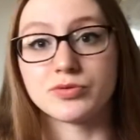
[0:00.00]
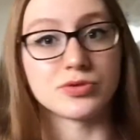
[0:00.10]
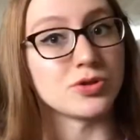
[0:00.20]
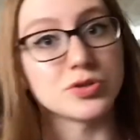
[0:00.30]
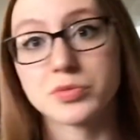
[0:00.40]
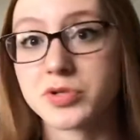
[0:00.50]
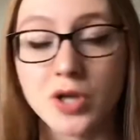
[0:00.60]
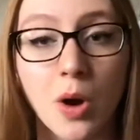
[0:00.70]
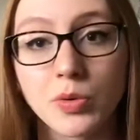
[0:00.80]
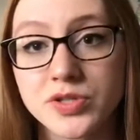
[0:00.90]
do some
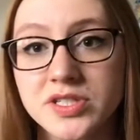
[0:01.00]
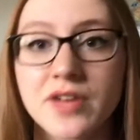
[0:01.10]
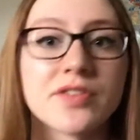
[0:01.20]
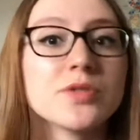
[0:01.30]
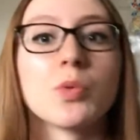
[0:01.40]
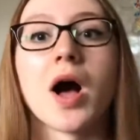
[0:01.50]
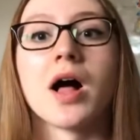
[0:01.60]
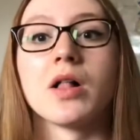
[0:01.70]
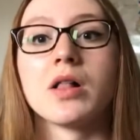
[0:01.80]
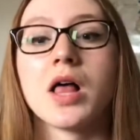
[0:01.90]
Star Wars stuff as
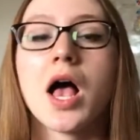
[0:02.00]
well